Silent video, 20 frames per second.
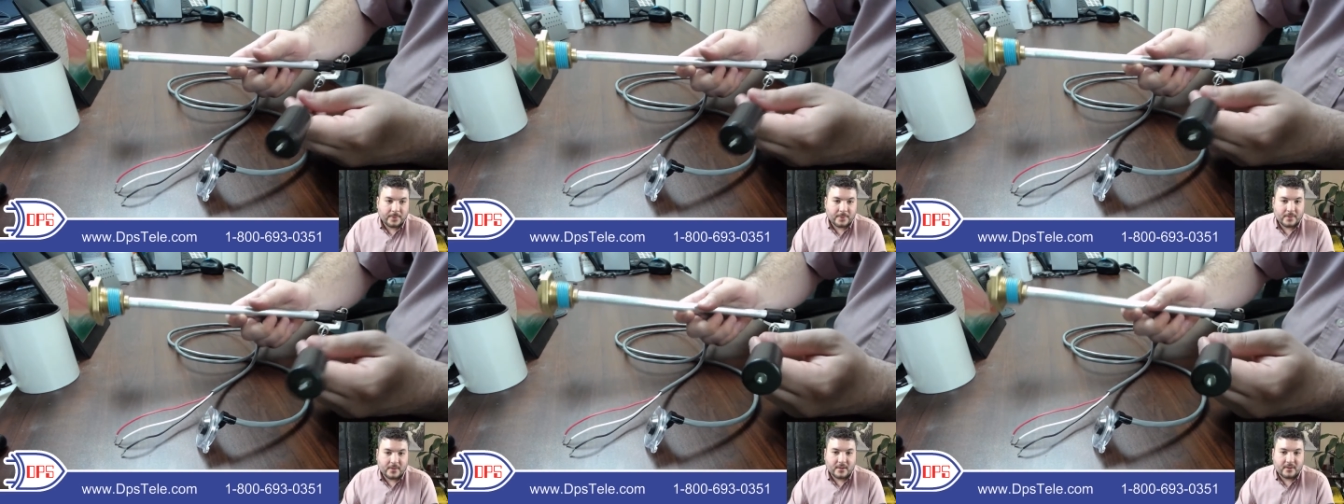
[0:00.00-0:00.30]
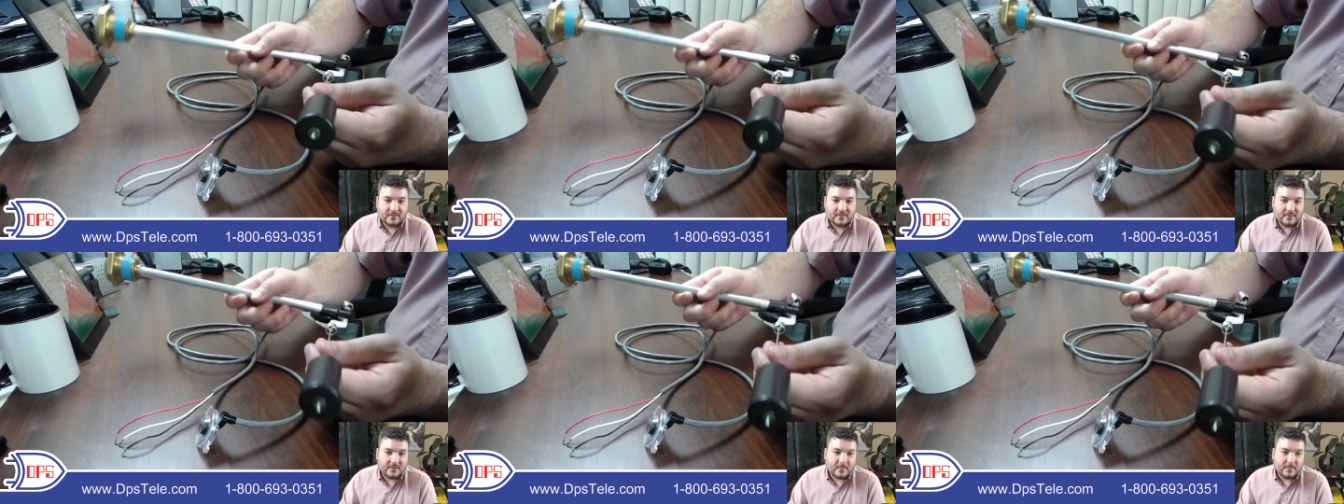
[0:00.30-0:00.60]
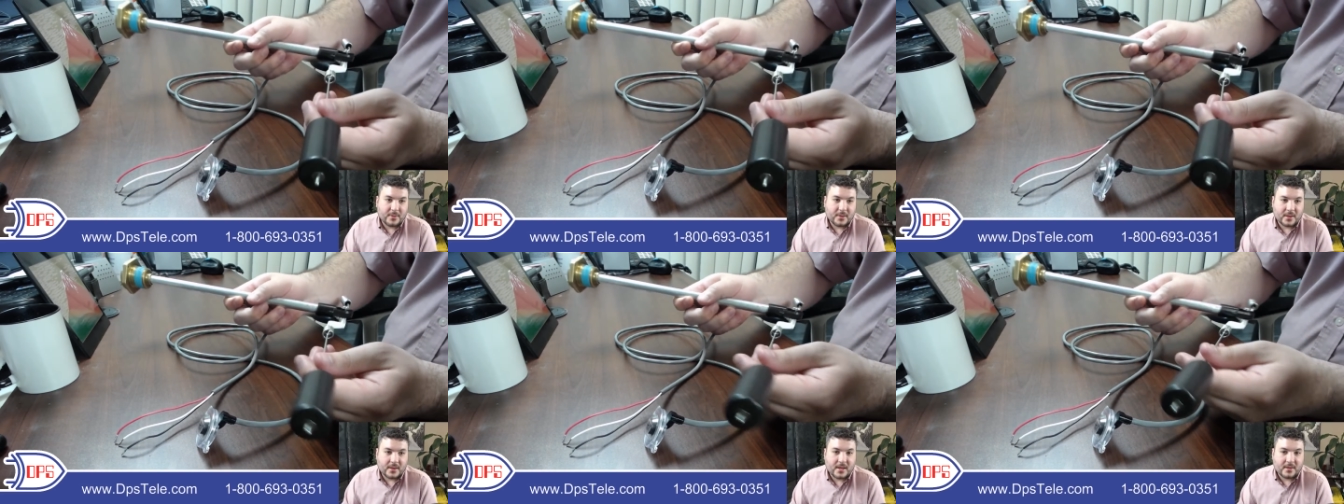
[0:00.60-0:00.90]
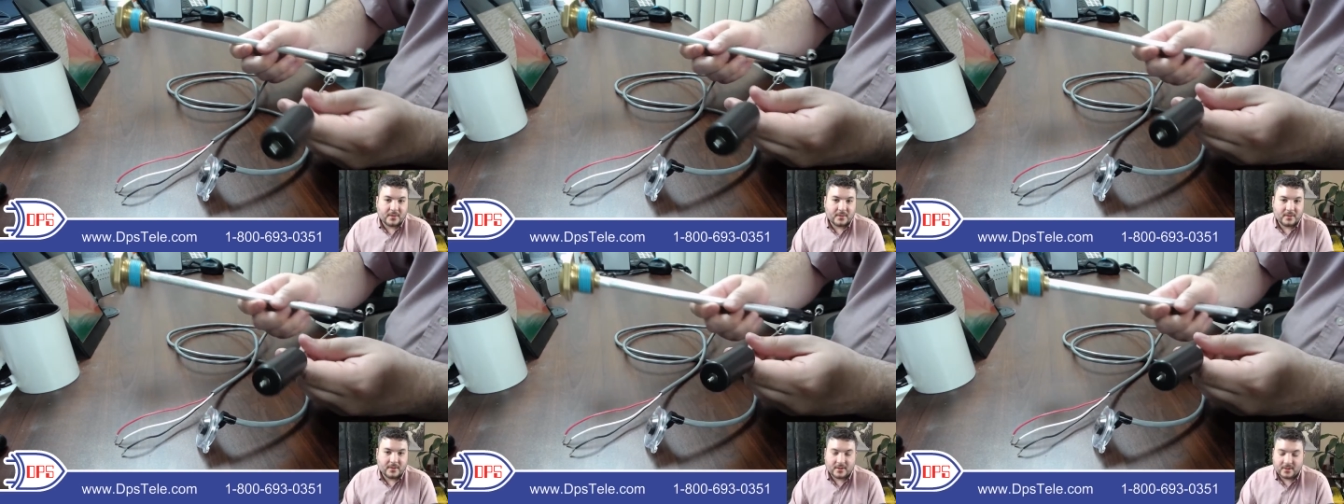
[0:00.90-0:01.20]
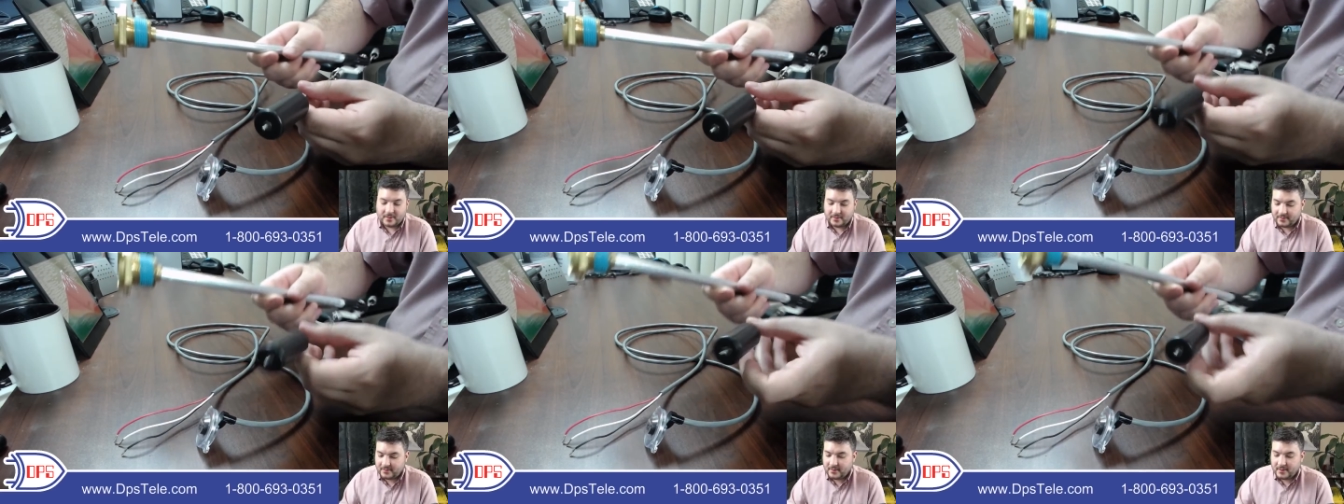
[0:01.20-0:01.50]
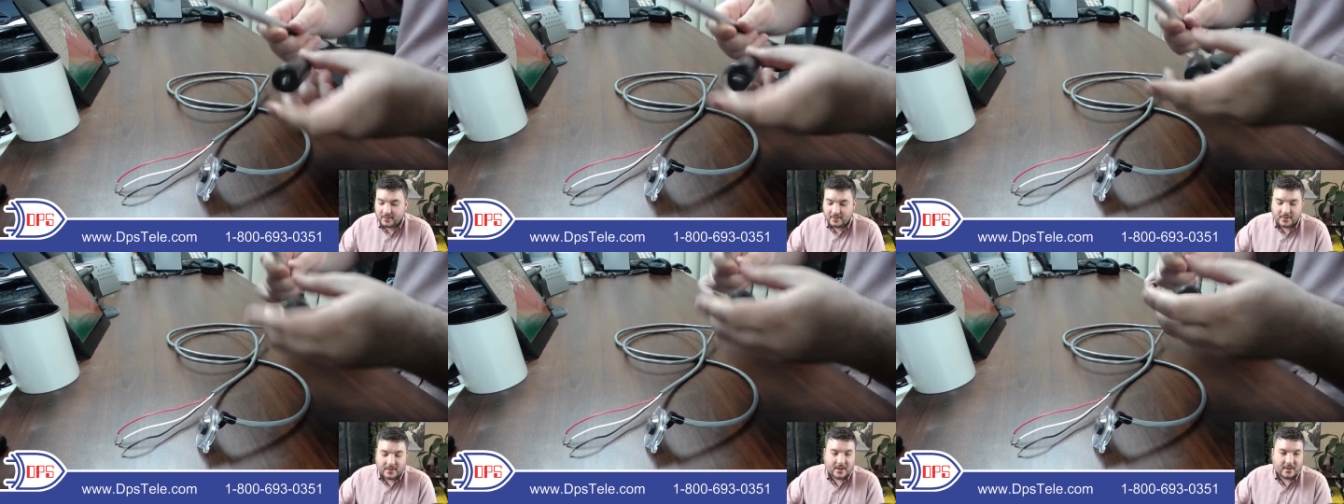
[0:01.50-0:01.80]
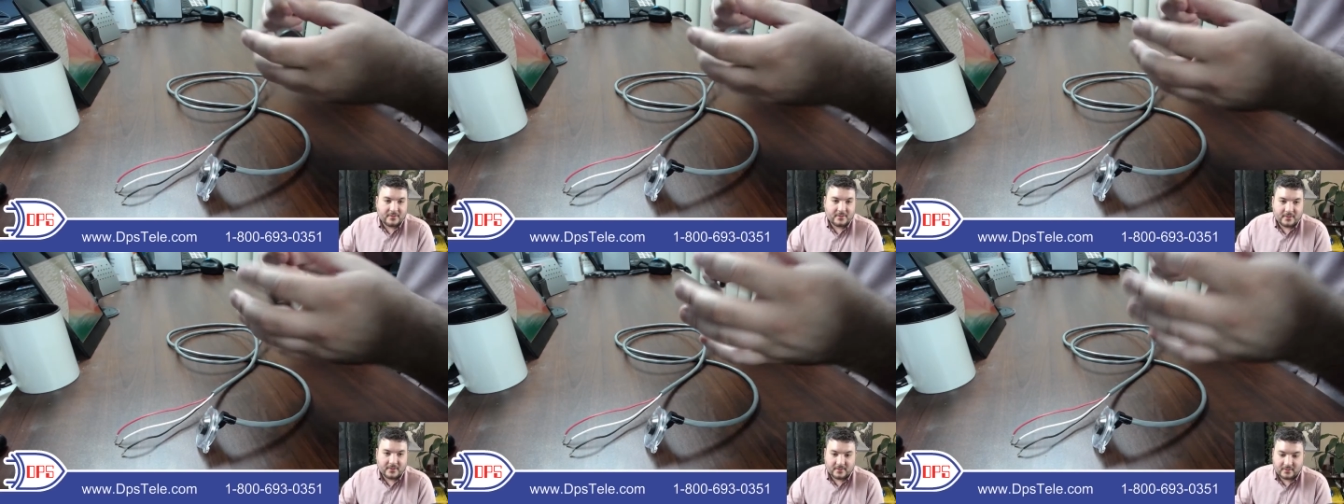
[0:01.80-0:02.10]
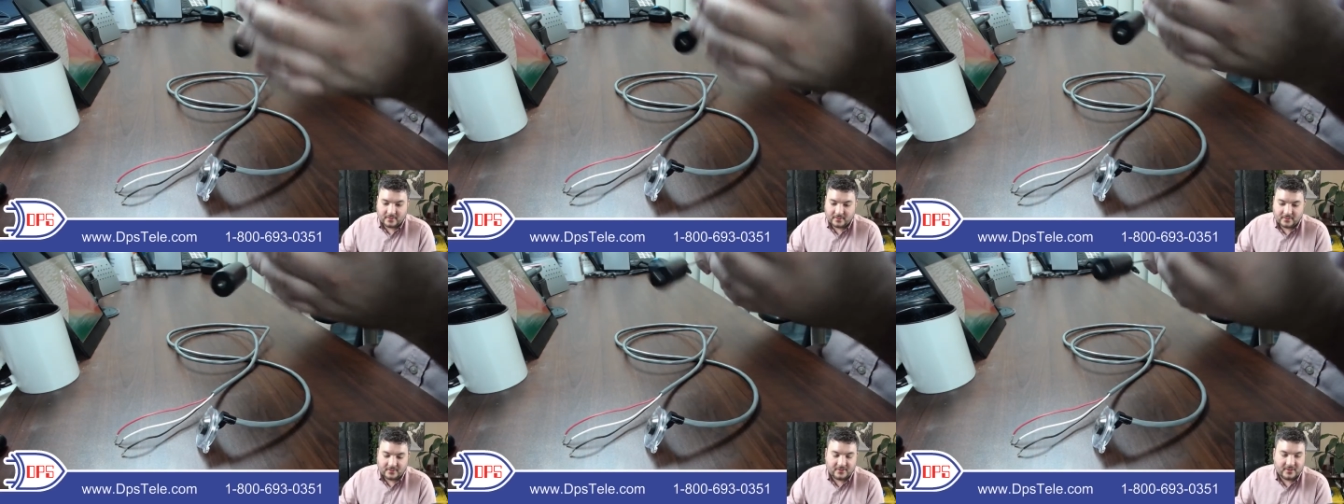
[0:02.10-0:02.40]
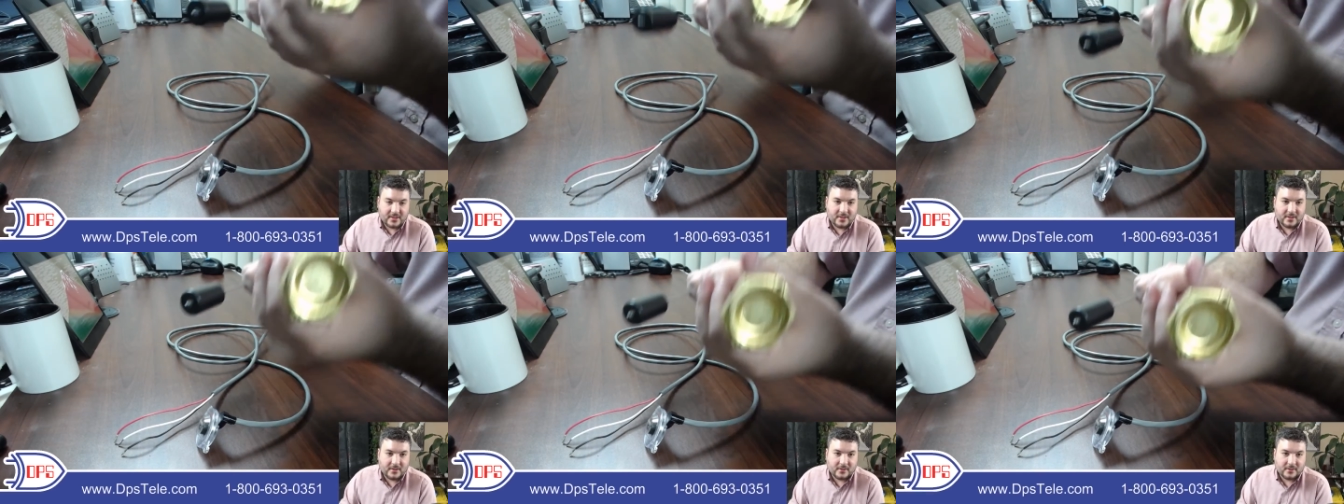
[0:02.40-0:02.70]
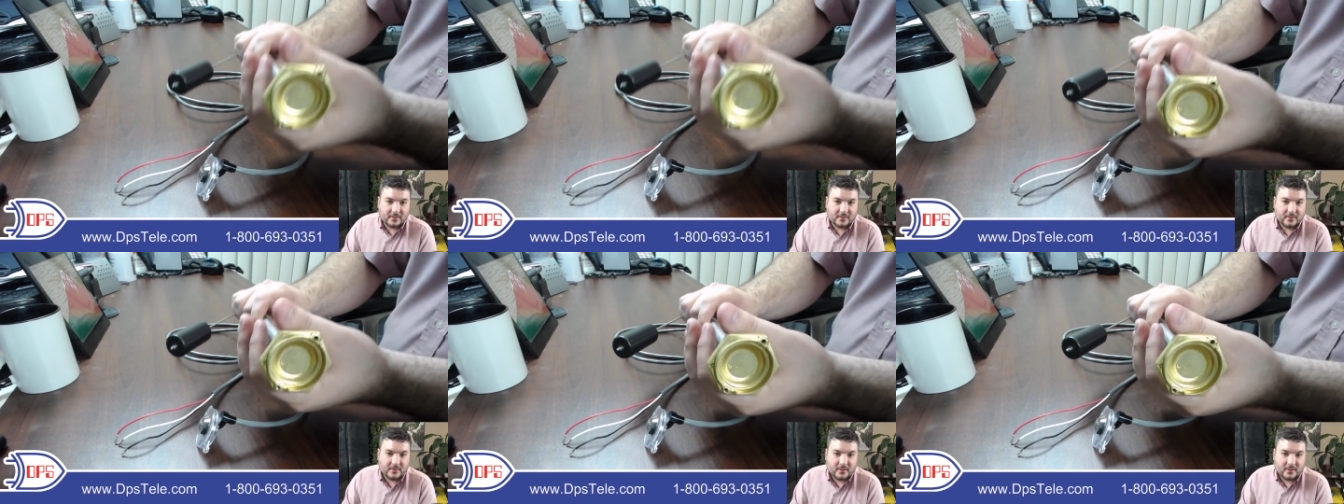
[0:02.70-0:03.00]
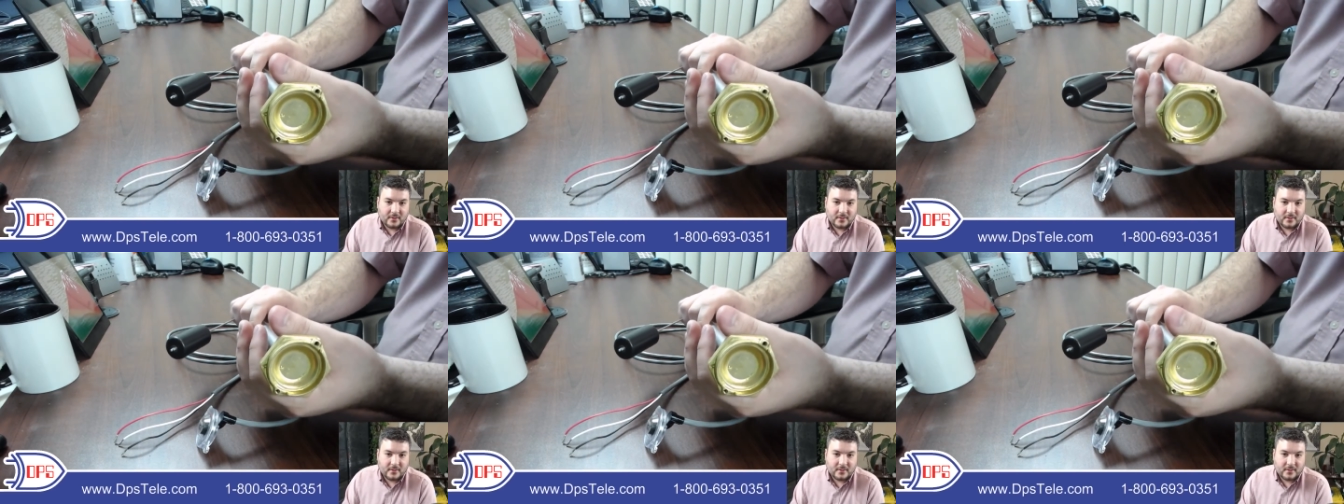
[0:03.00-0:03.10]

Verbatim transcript: that is something like this that has this sealed